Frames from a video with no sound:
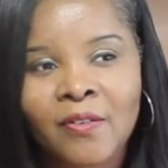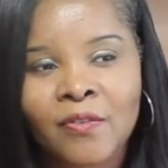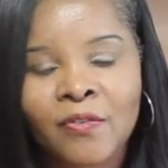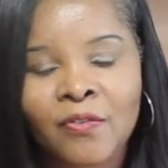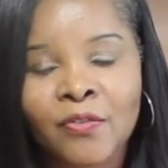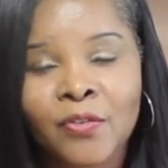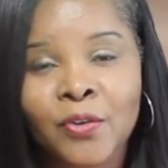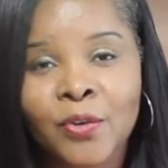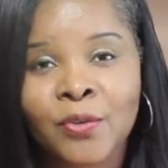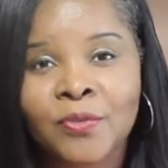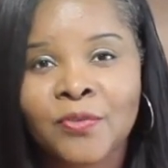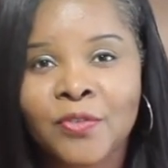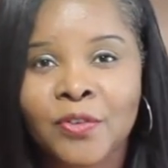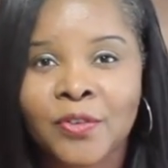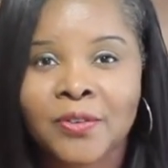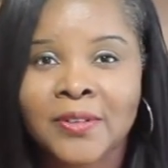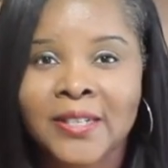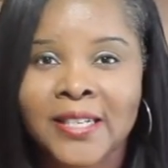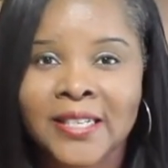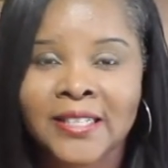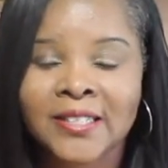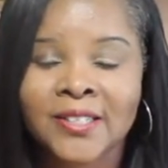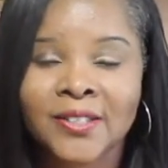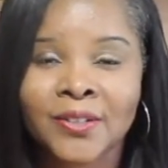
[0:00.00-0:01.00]

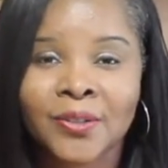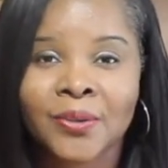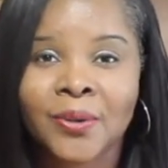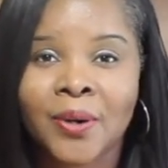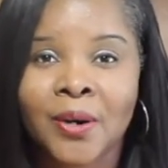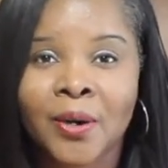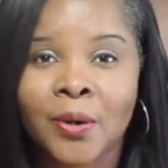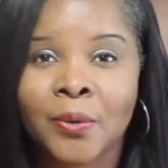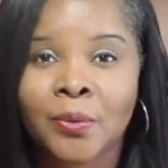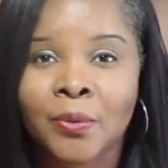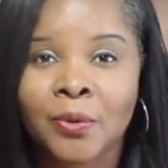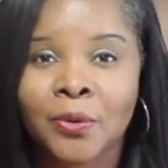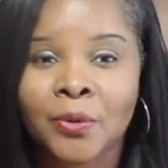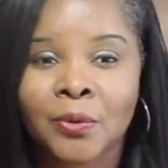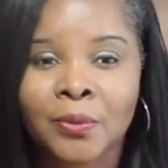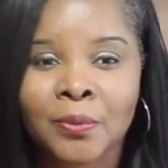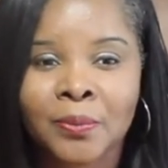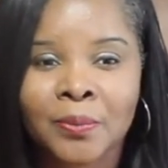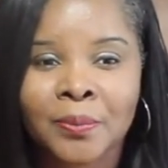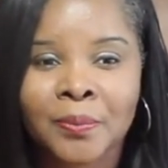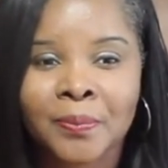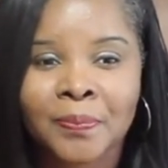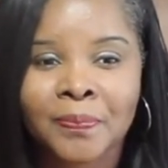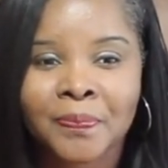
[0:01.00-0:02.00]
fruitfulness to her womb.
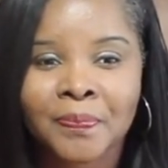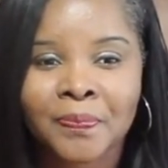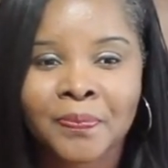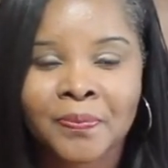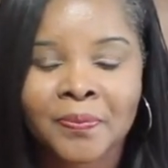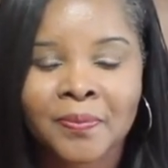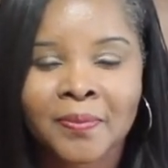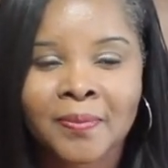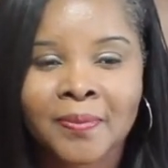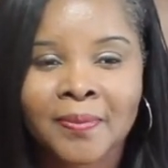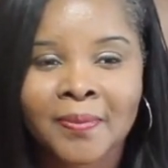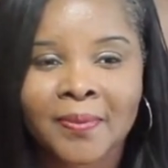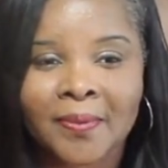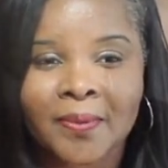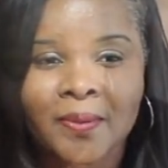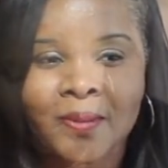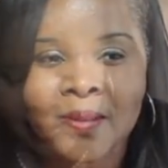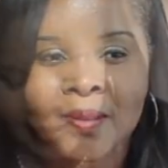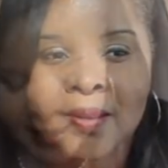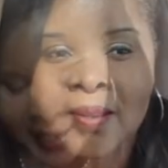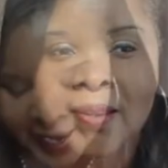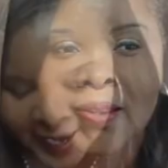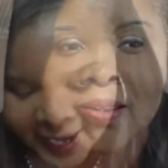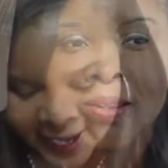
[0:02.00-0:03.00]

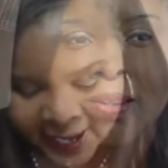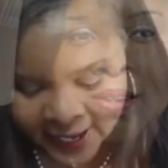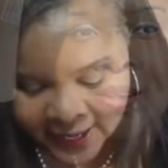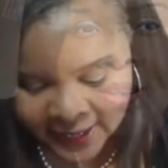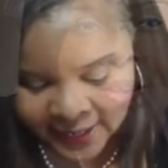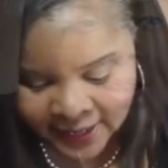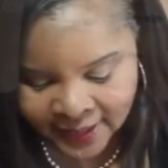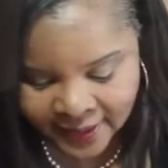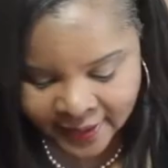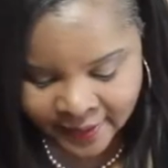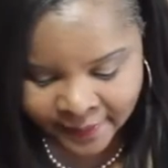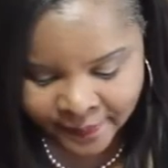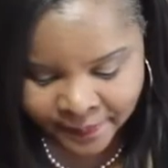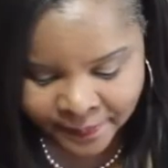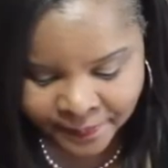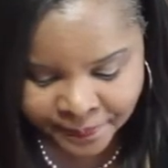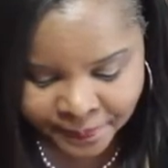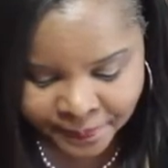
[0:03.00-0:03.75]
In Hannah,